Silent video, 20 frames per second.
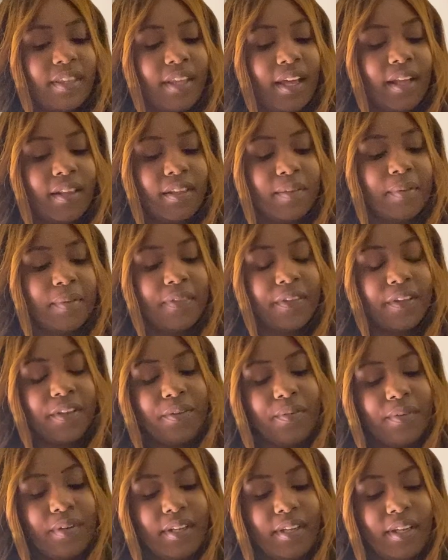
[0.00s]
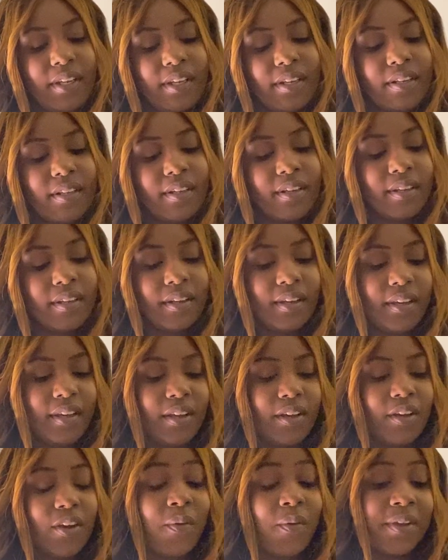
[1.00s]
the element that you need.
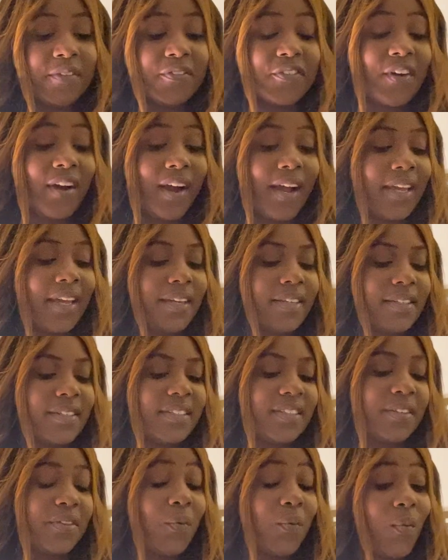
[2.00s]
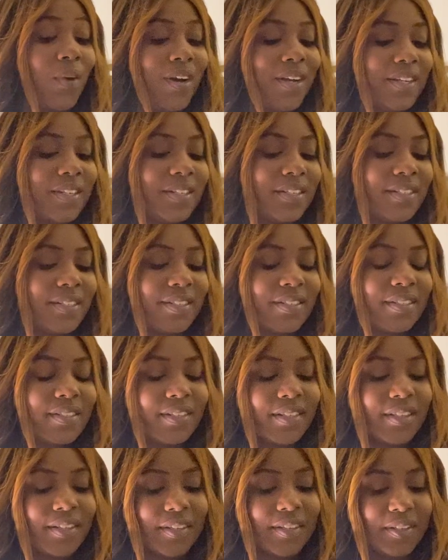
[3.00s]
Going for hikes in the woods,
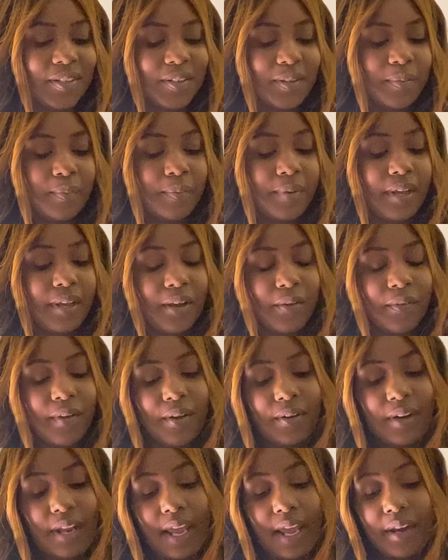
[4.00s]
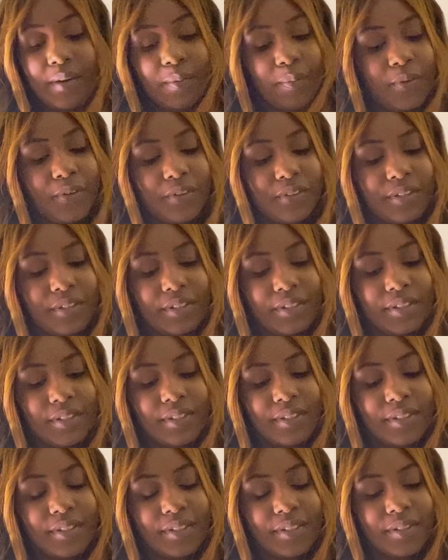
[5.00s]
being around
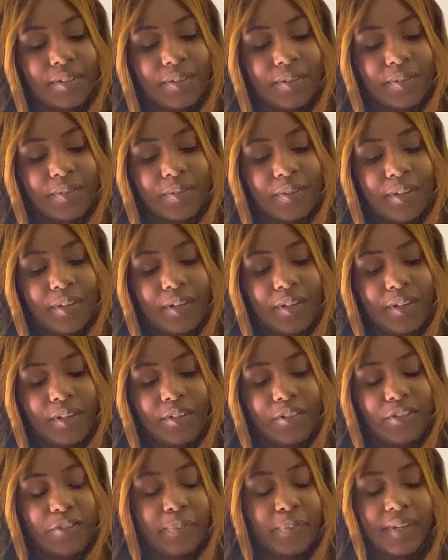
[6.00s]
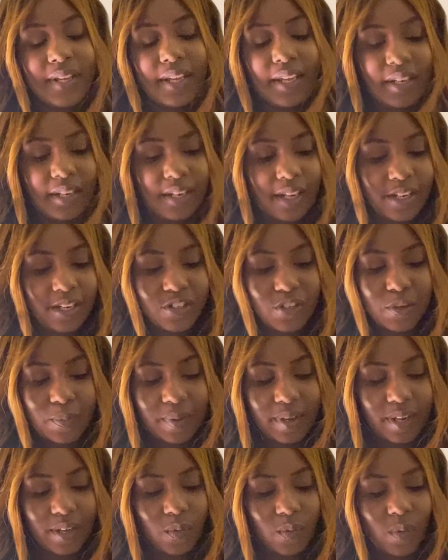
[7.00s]
animals, just being in nature,
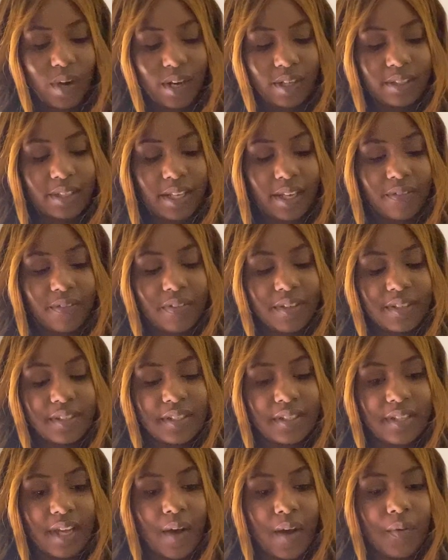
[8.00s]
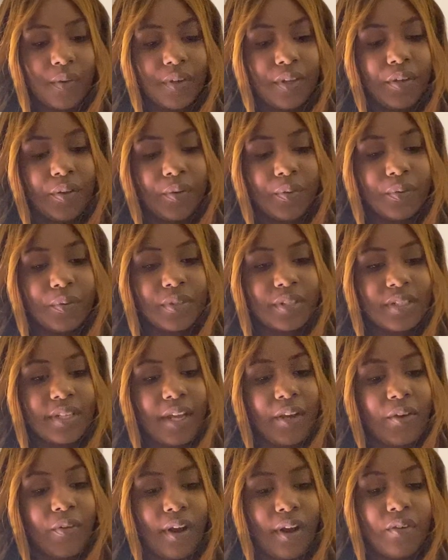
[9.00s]
being in wildlife. This is how you
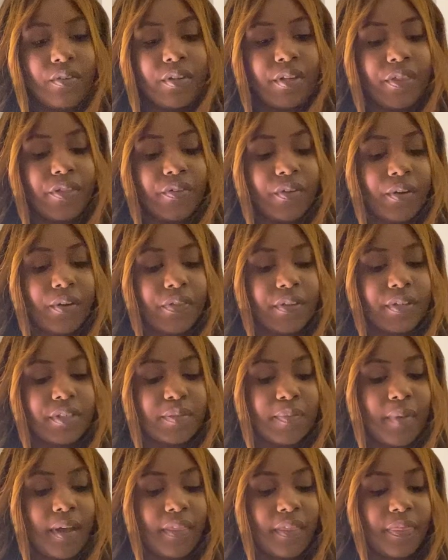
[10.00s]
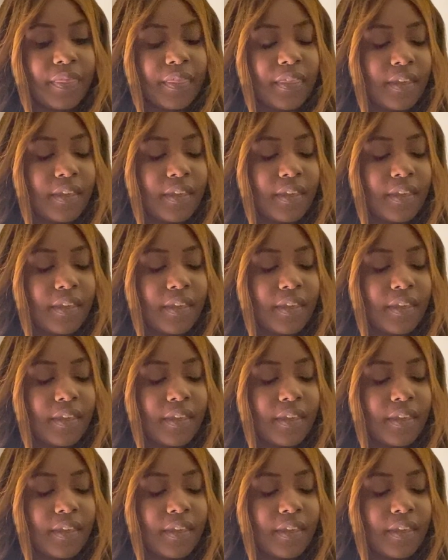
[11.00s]
stay grounded throughout this month.